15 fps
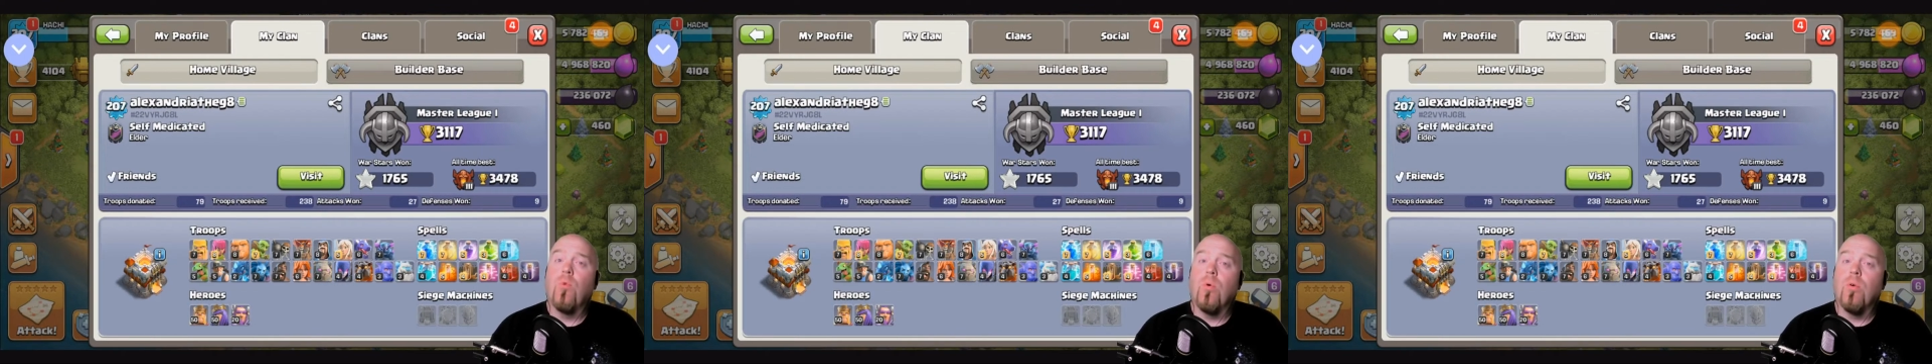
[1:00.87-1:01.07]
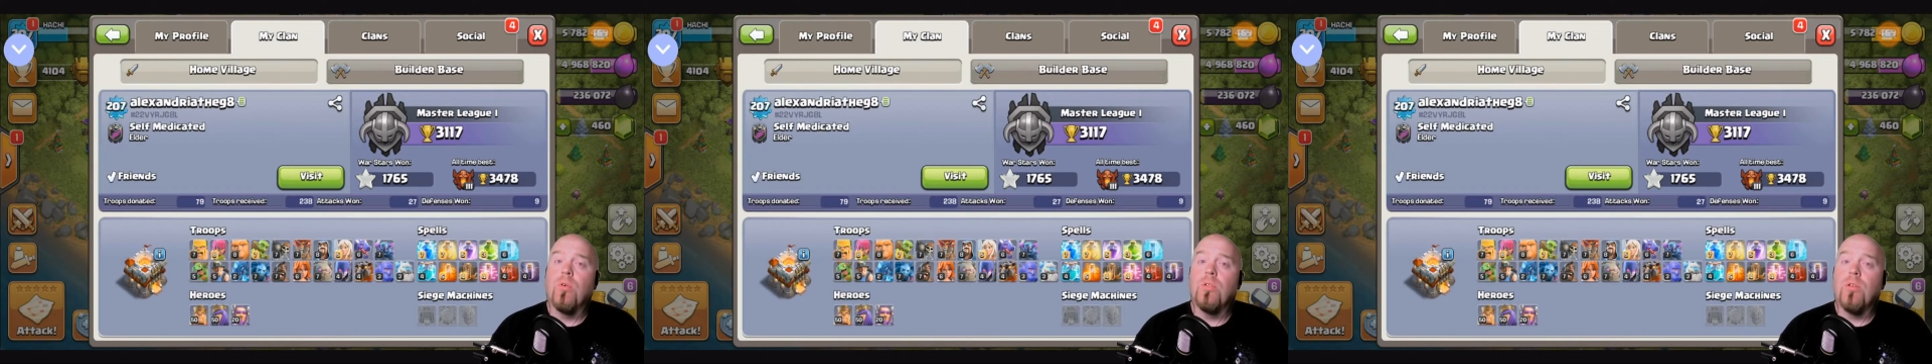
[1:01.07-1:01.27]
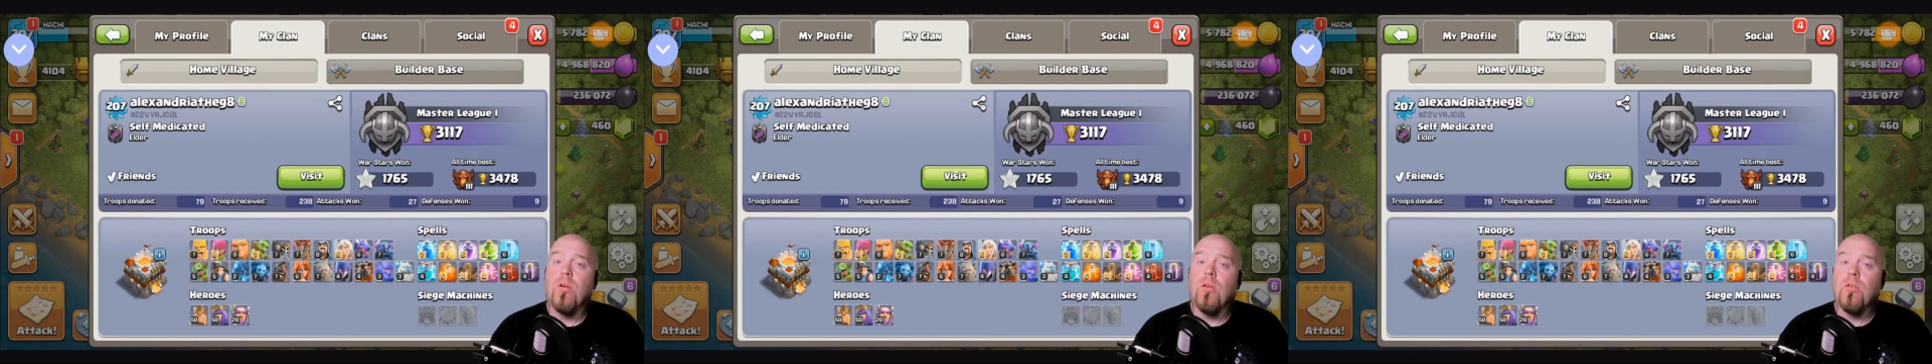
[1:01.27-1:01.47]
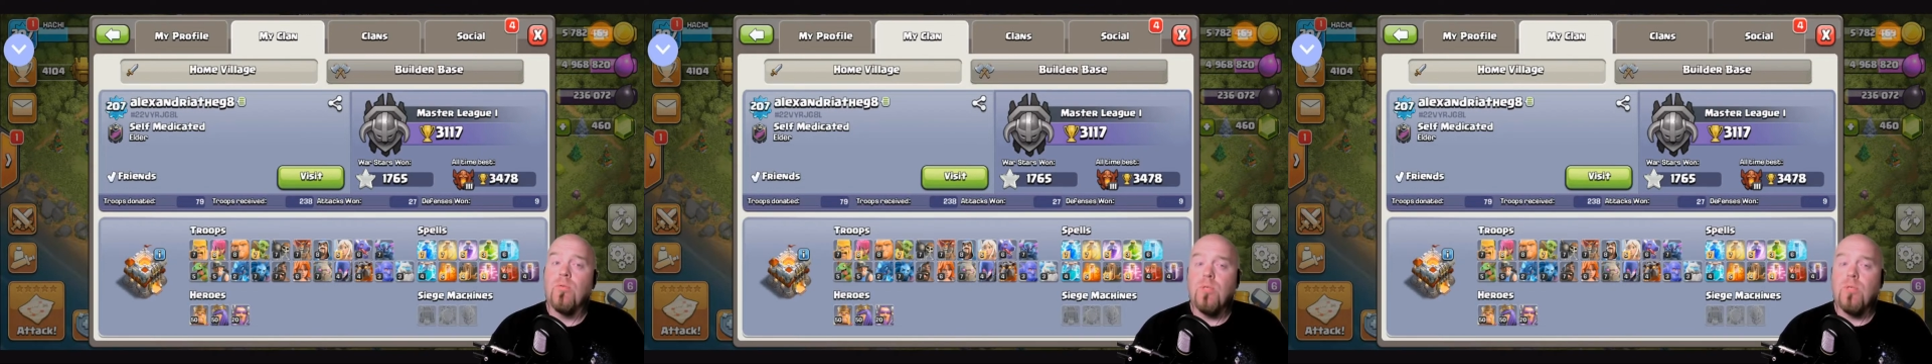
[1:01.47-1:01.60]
war stars,